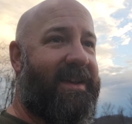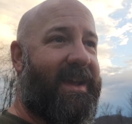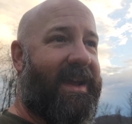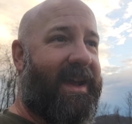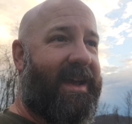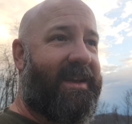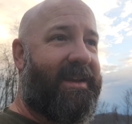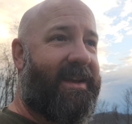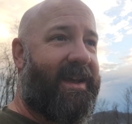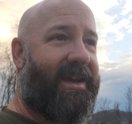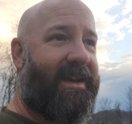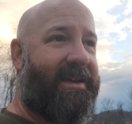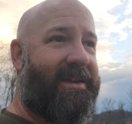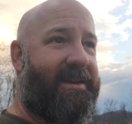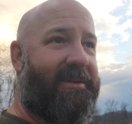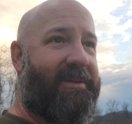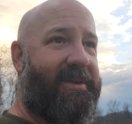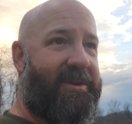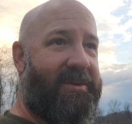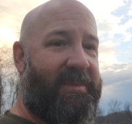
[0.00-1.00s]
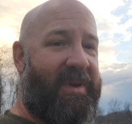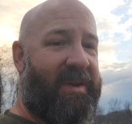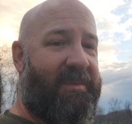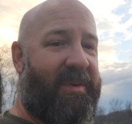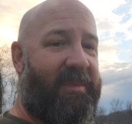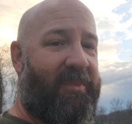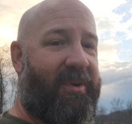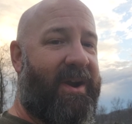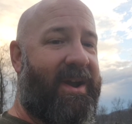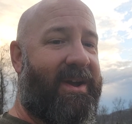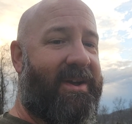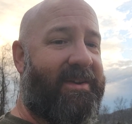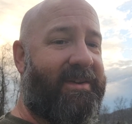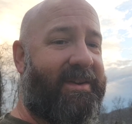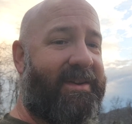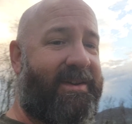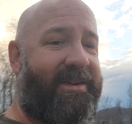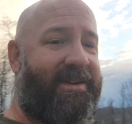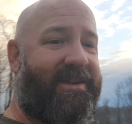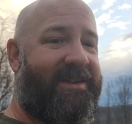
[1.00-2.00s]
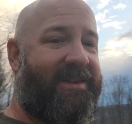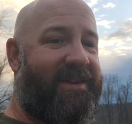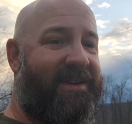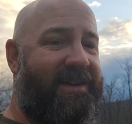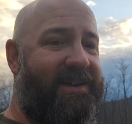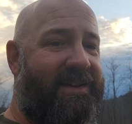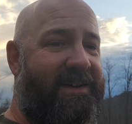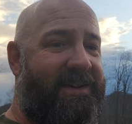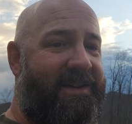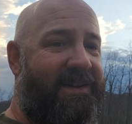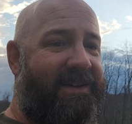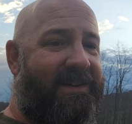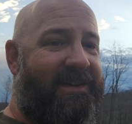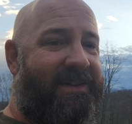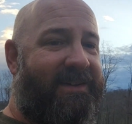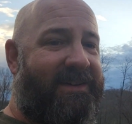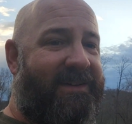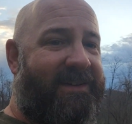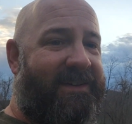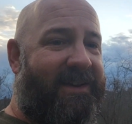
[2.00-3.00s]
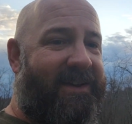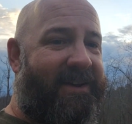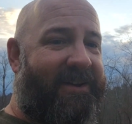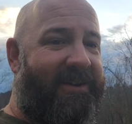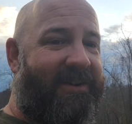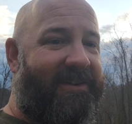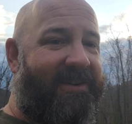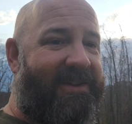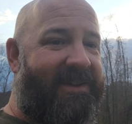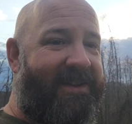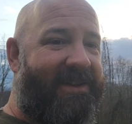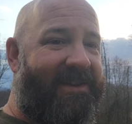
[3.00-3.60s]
And you make me proud here.